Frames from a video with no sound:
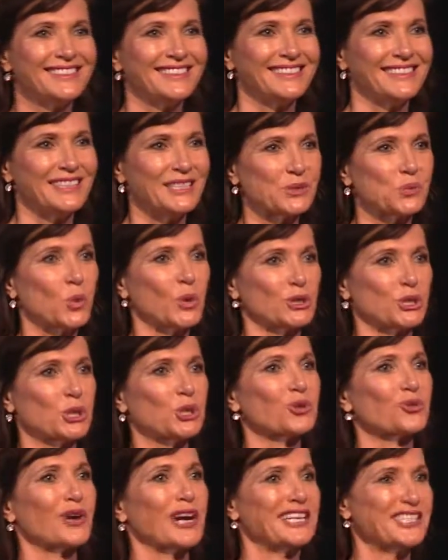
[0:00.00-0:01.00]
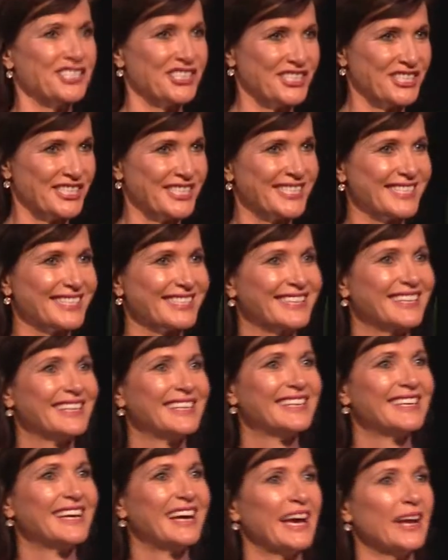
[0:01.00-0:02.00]
is what's courageous.
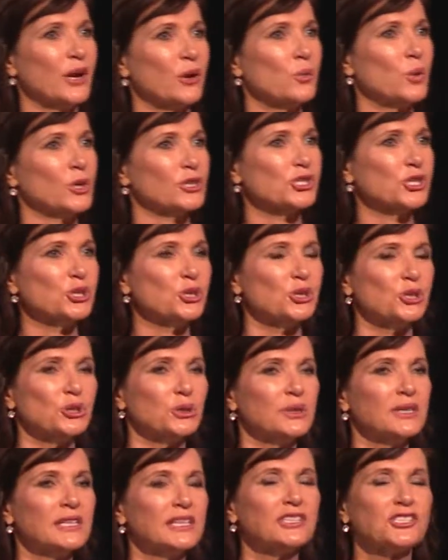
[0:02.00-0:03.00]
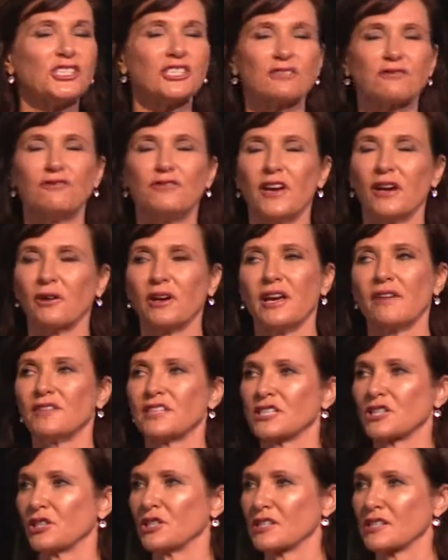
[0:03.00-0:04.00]
And I want you, just very ever
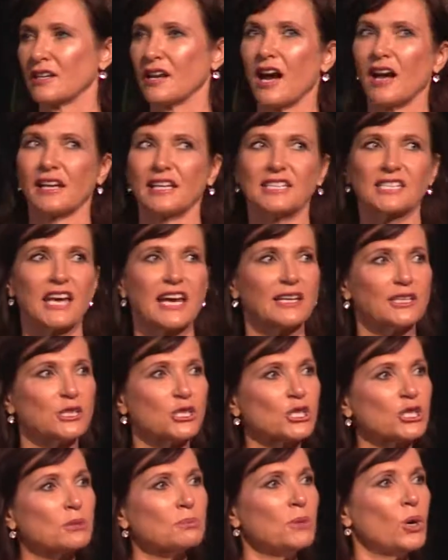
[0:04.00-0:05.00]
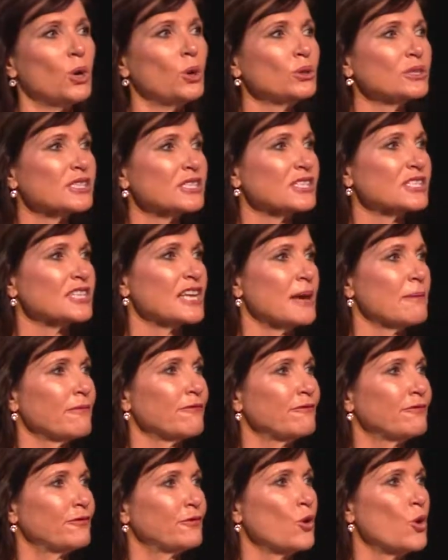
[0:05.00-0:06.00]
so slightly, take a small step
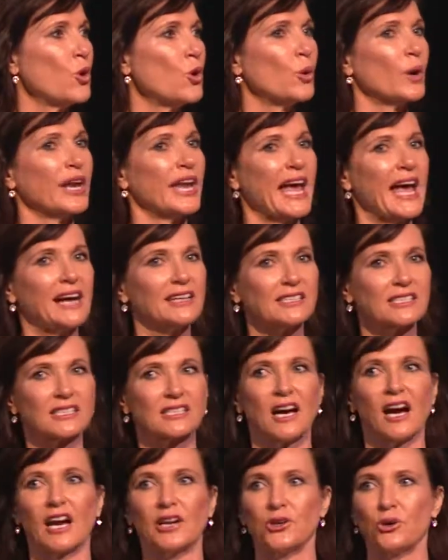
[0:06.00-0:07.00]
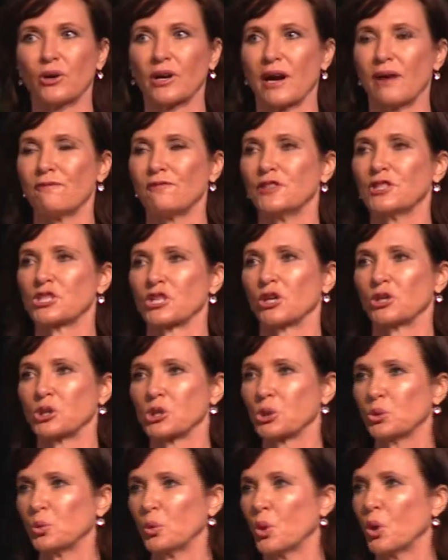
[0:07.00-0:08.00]
forward outside your comfort zone
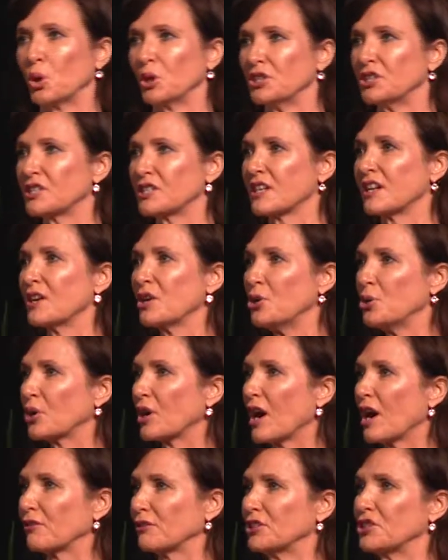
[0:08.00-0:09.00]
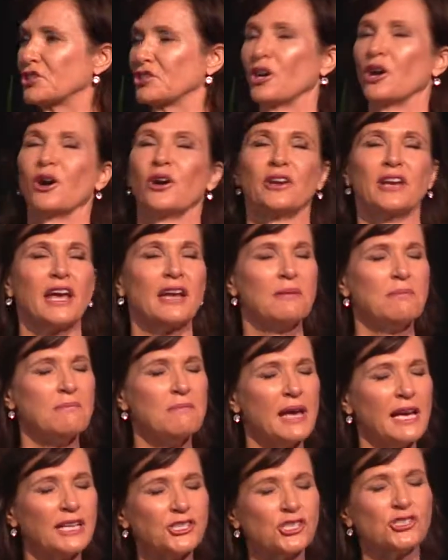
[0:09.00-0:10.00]
towards your courage zone, and
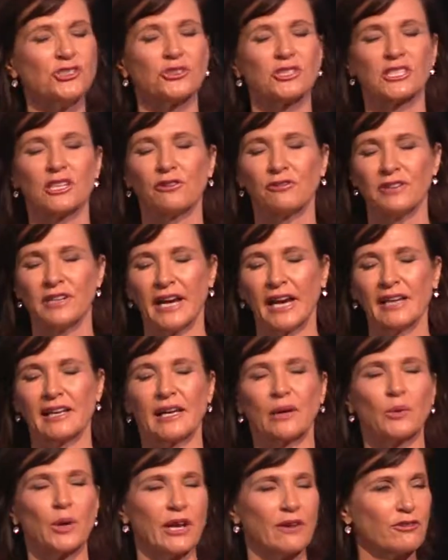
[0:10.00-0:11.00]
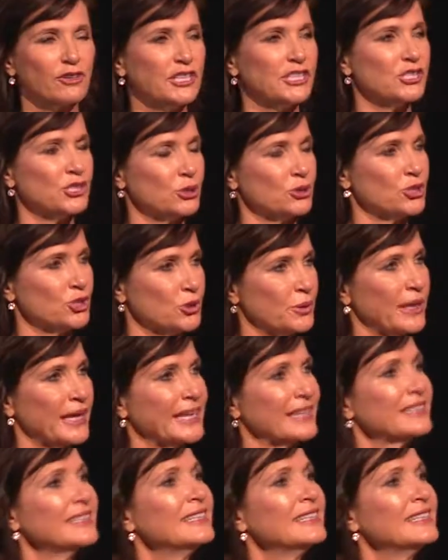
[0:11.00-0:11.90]
imagine yourself nailing whatever it is you're doing.